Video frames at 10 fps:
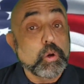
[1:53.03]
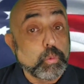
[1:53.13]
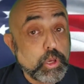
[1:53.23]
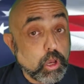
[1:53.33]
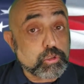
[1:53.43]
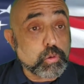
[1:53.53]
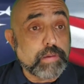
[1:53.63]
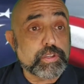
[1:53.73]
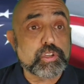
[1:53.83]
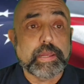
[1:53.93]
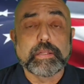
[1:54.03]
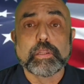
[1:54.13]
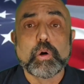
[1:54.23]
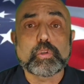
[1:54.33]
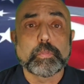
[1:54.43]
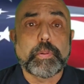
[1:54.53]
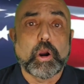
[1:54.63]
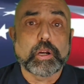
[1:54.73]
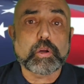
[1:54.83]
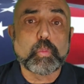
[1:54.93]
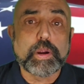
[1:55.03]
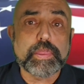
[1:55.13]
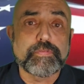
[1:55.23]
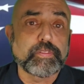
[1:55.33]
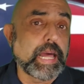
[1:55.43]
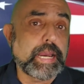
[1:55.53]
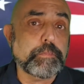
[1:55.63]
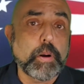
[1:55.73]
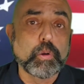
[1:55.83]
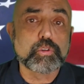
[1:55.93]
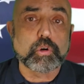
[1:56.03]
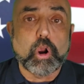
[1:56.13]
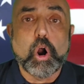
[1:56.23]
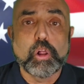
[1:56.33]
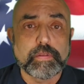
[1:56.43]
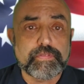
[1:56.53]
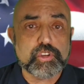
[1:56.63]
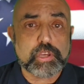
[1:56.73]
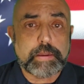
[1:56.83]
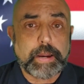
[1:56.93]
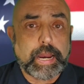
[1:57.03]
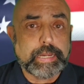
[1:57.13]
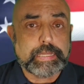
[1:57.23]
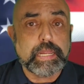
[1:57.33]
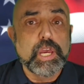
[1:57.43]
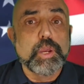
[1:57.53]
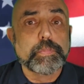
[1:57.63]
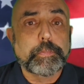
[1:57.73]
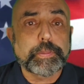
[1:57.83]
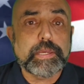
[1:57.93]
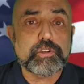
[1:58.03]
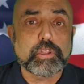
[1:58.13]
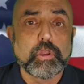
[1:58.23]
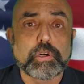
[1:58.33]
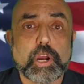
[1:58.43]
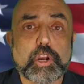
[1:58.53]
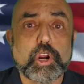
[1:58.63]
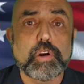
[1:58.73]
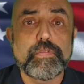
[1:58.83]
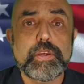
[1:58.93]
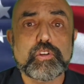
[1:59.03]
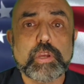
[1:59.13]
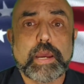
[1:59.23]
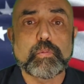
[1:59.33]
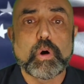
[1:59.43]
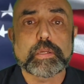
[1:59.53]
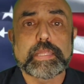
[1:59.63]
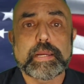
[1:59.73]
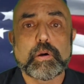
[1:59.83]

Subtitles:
We also have a set in a local park where the flag poles are all of the same height, but placed along a curving sidewalk that